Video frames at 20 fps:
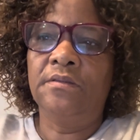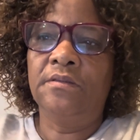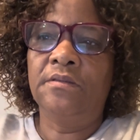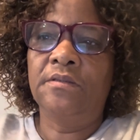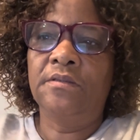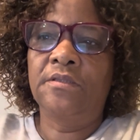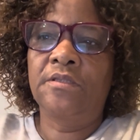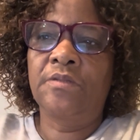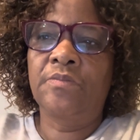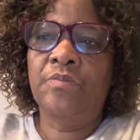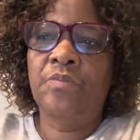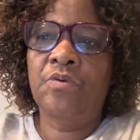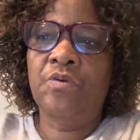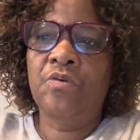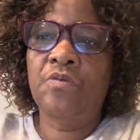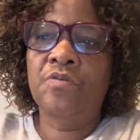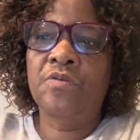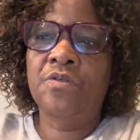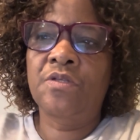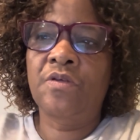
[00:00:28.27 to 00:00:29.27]
It
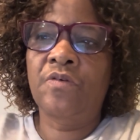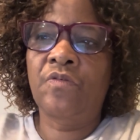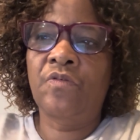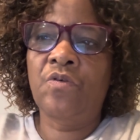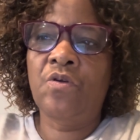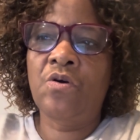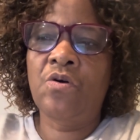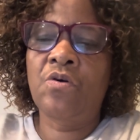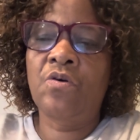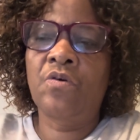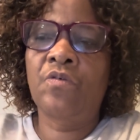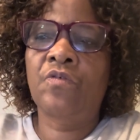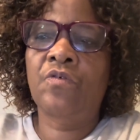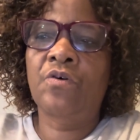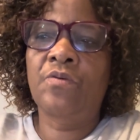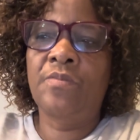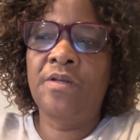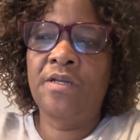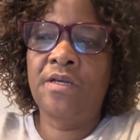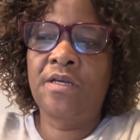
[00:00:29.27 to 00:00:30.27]
improves the flow of
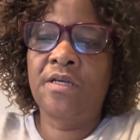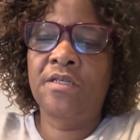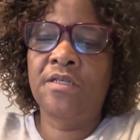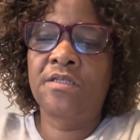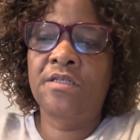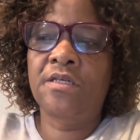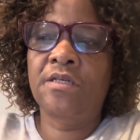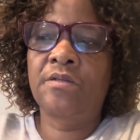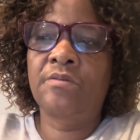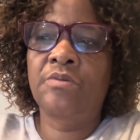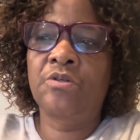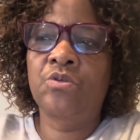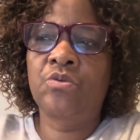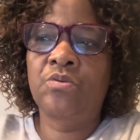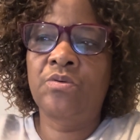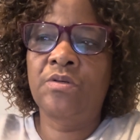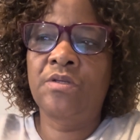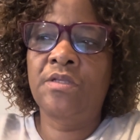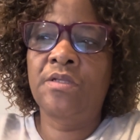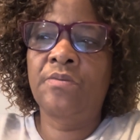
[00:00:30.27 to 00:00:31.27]
communication
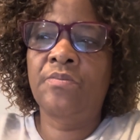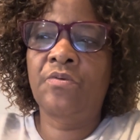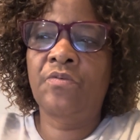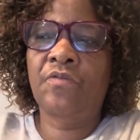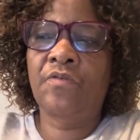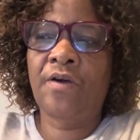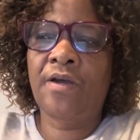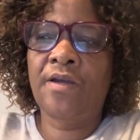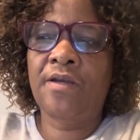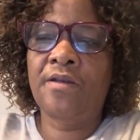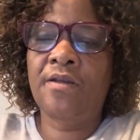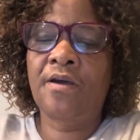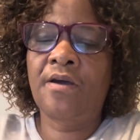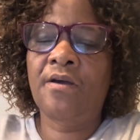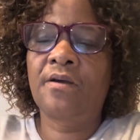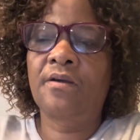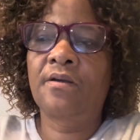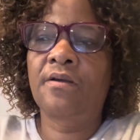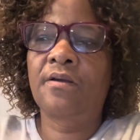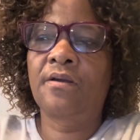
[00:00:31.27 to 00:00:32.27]
between the provider
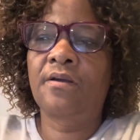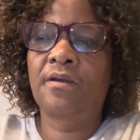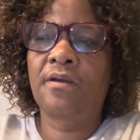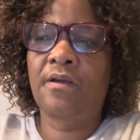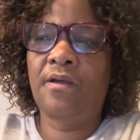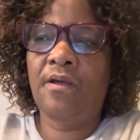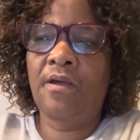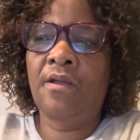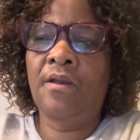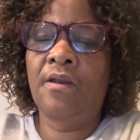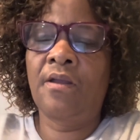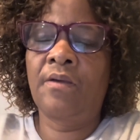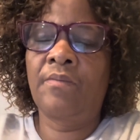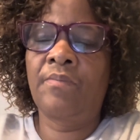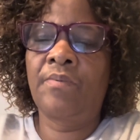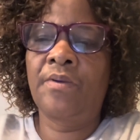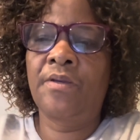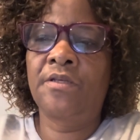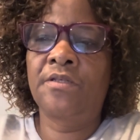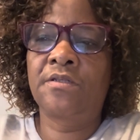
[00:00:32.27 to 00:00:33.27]
and a
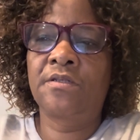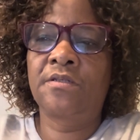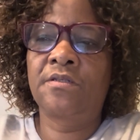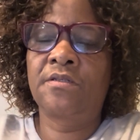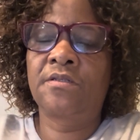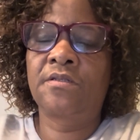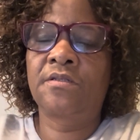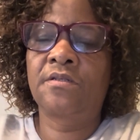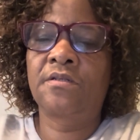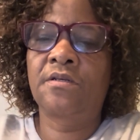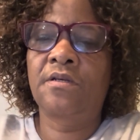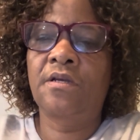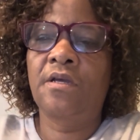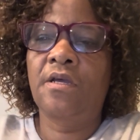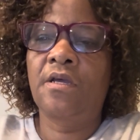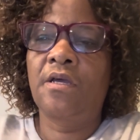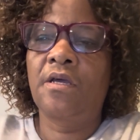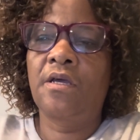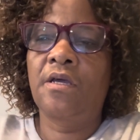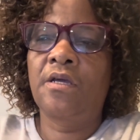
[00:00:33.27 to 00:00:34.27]
patient,
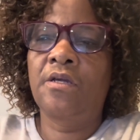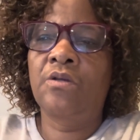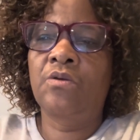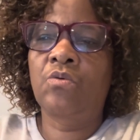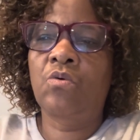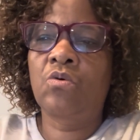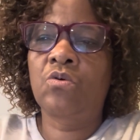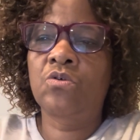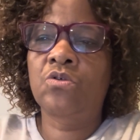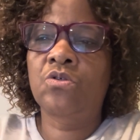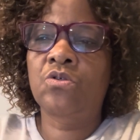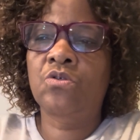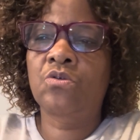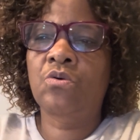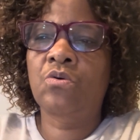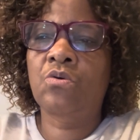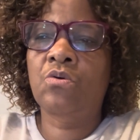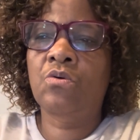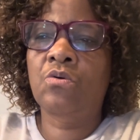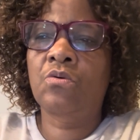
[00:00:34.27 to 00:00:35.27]
and
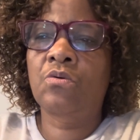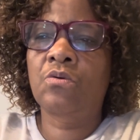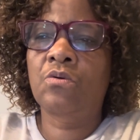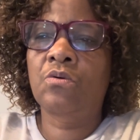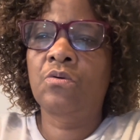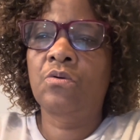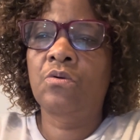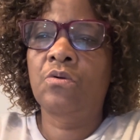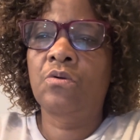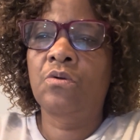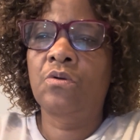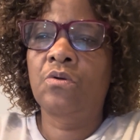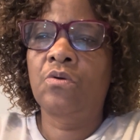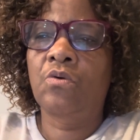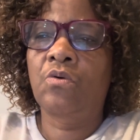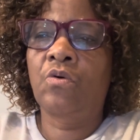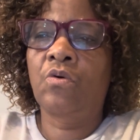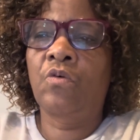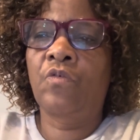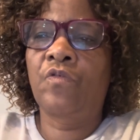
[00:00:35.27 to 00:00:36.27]
also
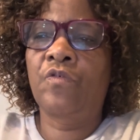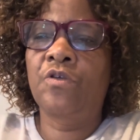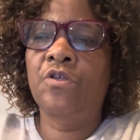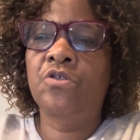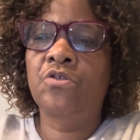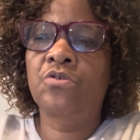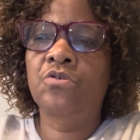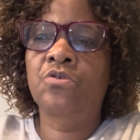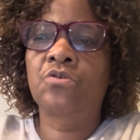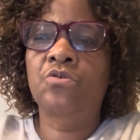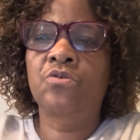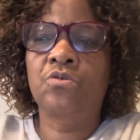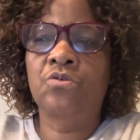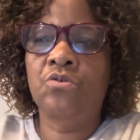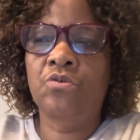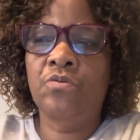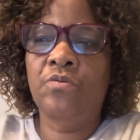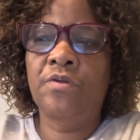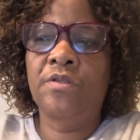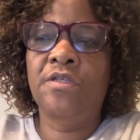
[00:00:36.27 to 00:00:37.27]
of issues to
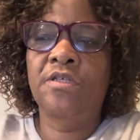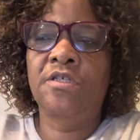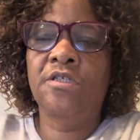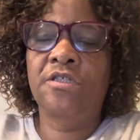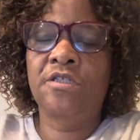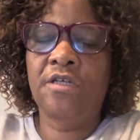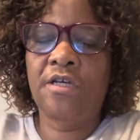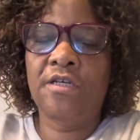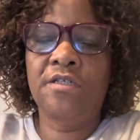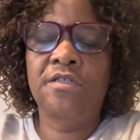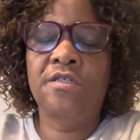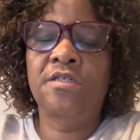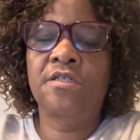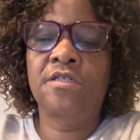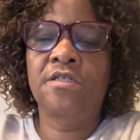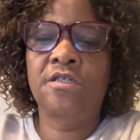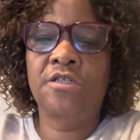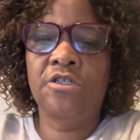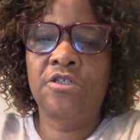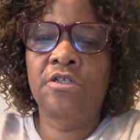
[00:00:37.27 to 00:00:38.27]
do with shared
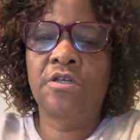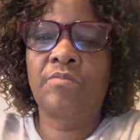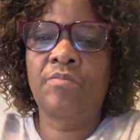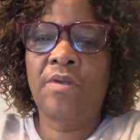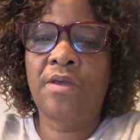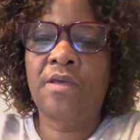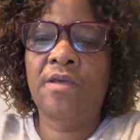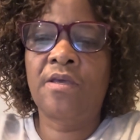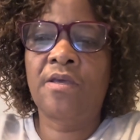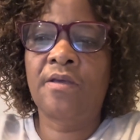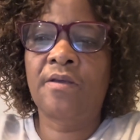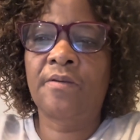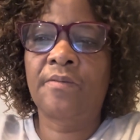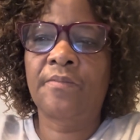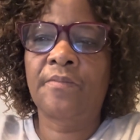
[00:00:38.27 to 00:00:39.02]
decision making.